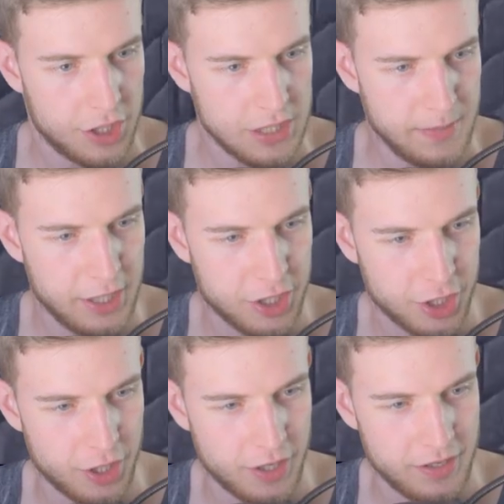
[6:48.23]
Just make
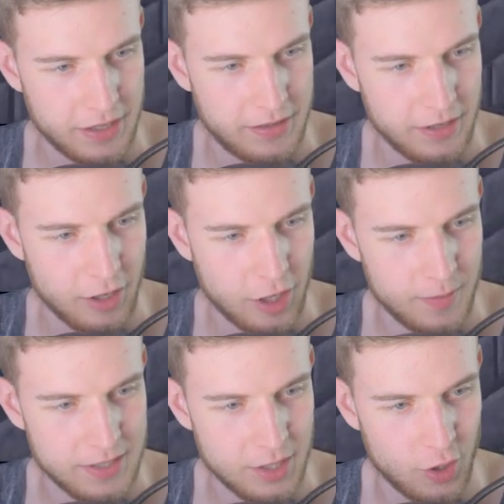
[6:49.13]
sure that the arm
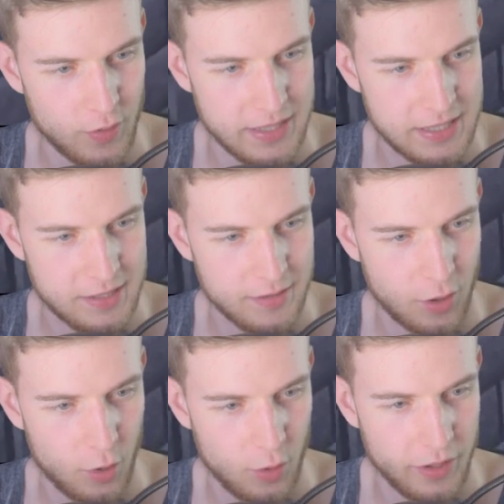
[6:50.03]
is always
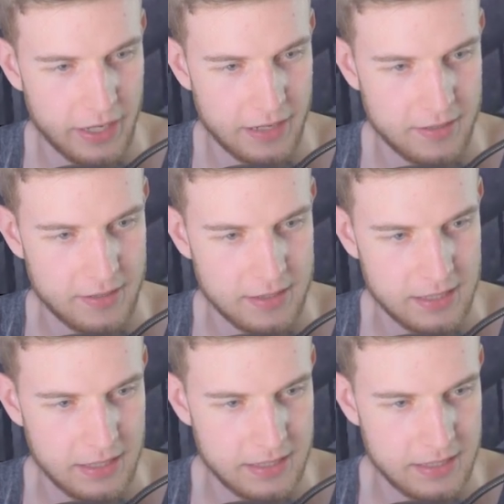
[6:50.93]
holding it, see,